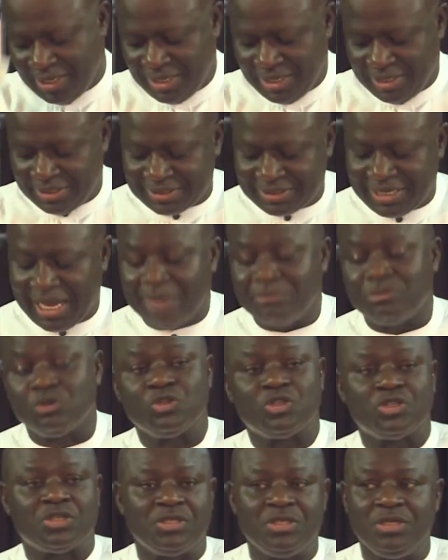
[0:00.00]
it's time to
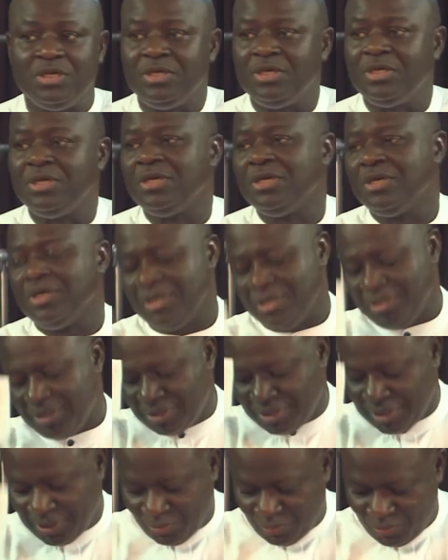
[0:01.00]
see
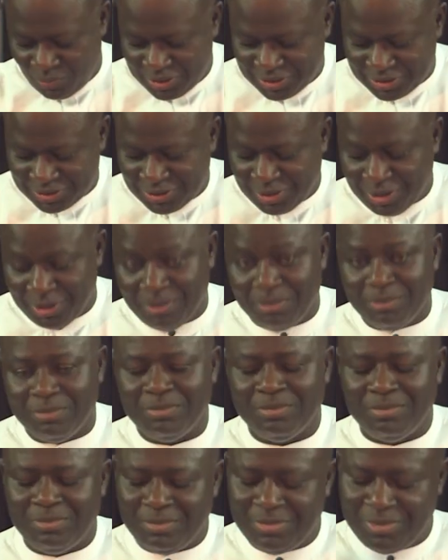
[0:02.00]
the wisdom
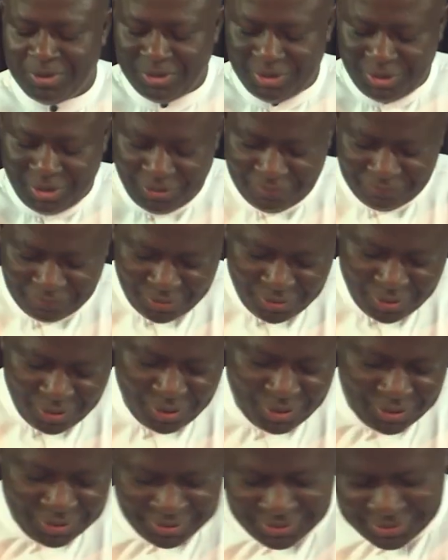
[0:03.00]
of
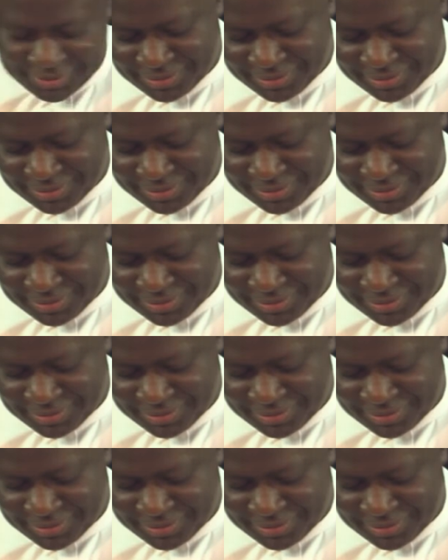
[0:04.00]
God.